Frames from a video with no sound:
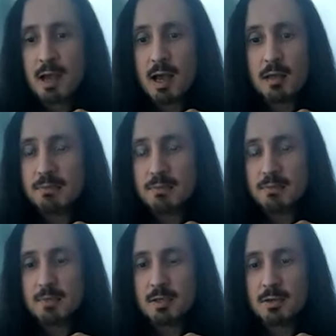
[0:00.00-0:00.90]
and
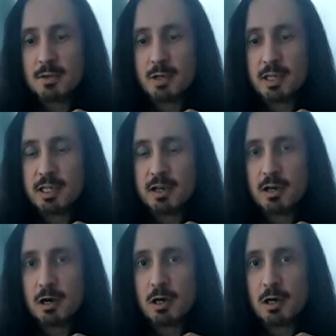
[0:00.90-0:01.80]
he did
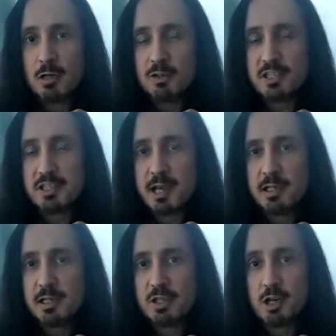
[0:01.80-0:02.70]
an
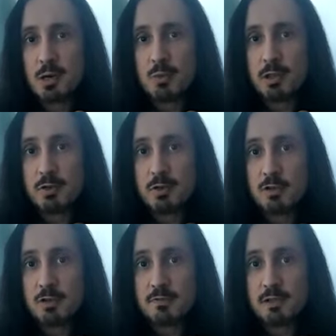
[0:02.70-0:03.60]
outstanding job with the
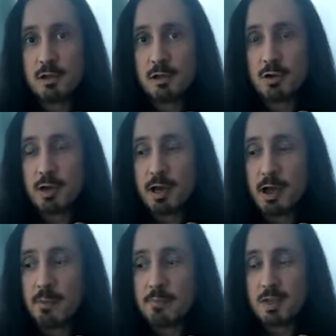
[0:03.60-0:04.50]
Crownshift logo,
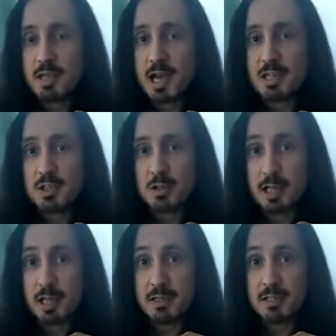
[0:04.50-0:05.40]
and he
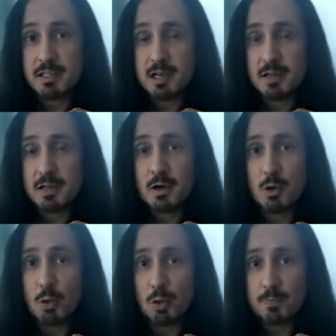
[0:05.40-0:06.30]
actually designed the
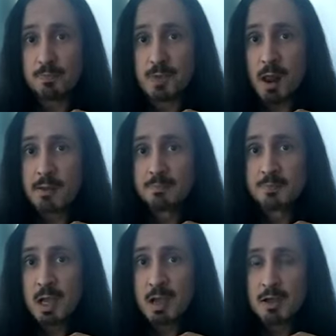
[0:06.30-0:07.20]
whole
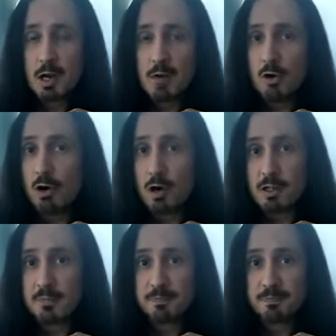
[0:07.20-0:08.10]
cover
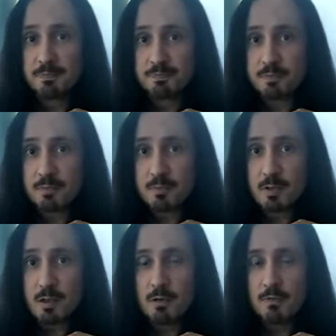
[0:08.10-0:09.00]
art
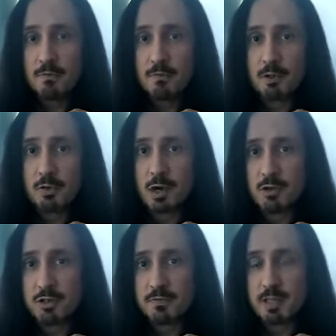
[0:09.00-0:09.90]
for the
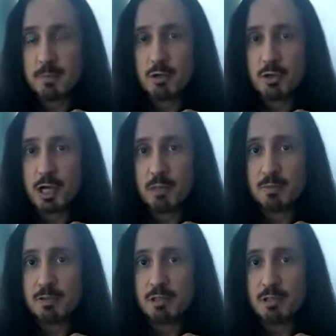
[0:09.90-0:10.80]
Crownshift debut
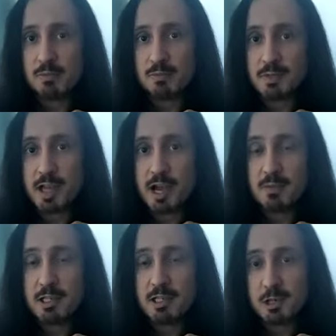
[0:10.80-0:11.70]
album. So
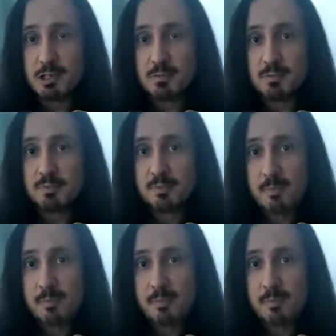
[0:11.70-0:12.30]
yeah, he's awesome.